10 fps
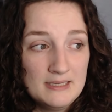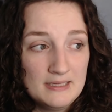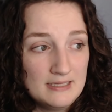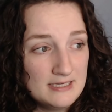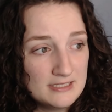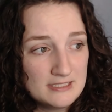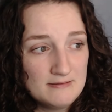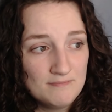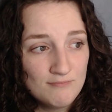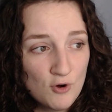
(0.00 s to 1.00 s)
These
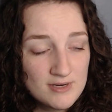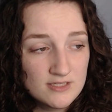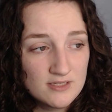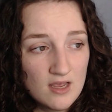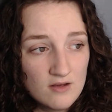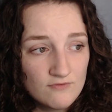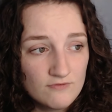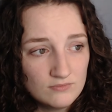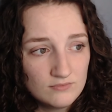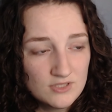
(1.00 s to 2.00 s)
moments of
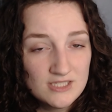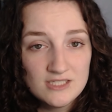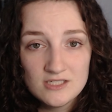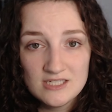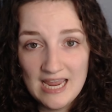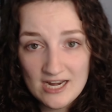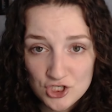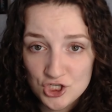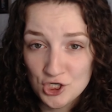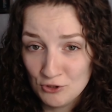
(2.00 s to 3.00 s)
sketch
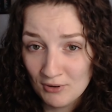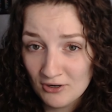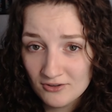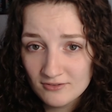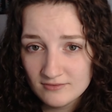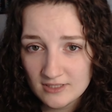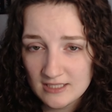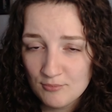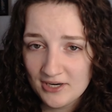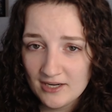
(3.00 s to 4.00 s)
humor that they
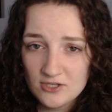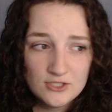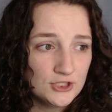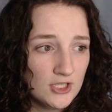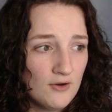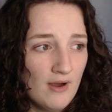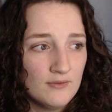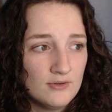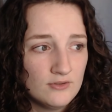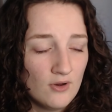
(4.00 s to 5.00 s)
bring into the show,
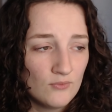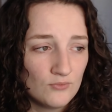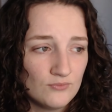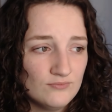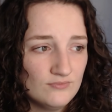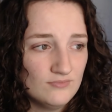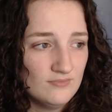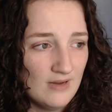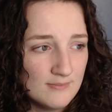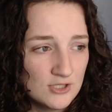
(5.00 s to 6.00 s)

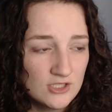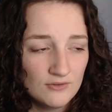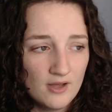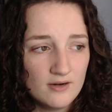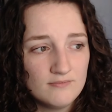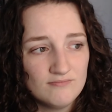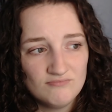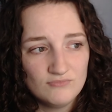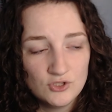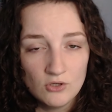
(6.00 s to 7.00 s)
I'm still not
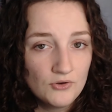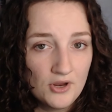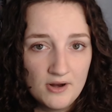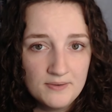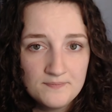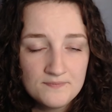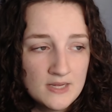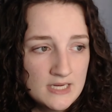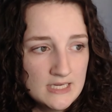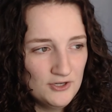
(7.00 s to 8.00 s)
sold on.
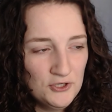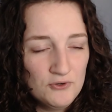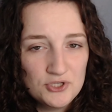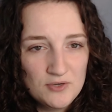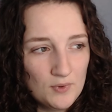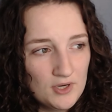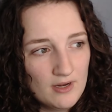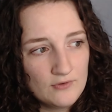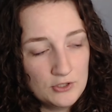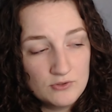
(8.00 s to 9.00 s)
Usually
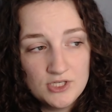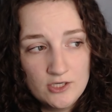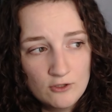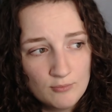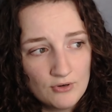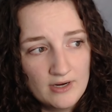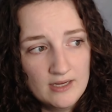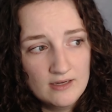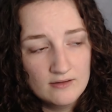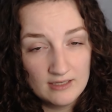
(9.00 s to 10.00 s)
whenever you see humor
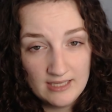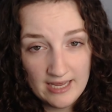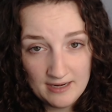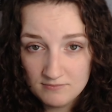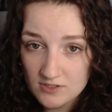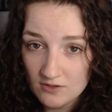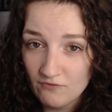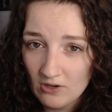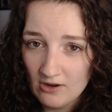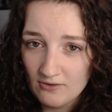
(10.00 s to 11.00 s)
in the
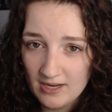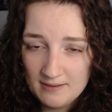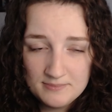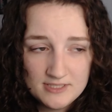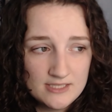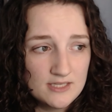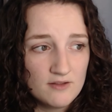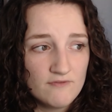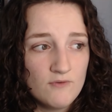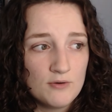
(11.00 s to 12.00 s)
Fallout games, it's in the
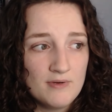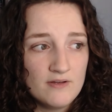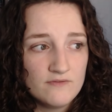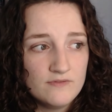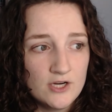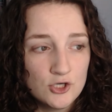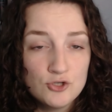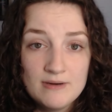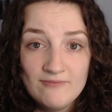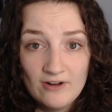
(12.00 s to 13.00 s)
form of
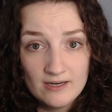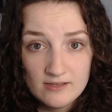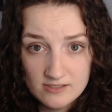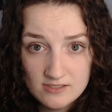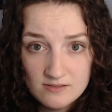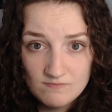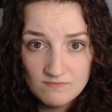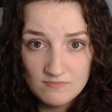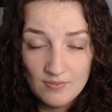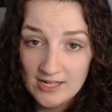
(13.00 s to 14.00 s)
extreme violence.
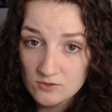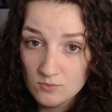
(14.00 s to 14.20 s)
That's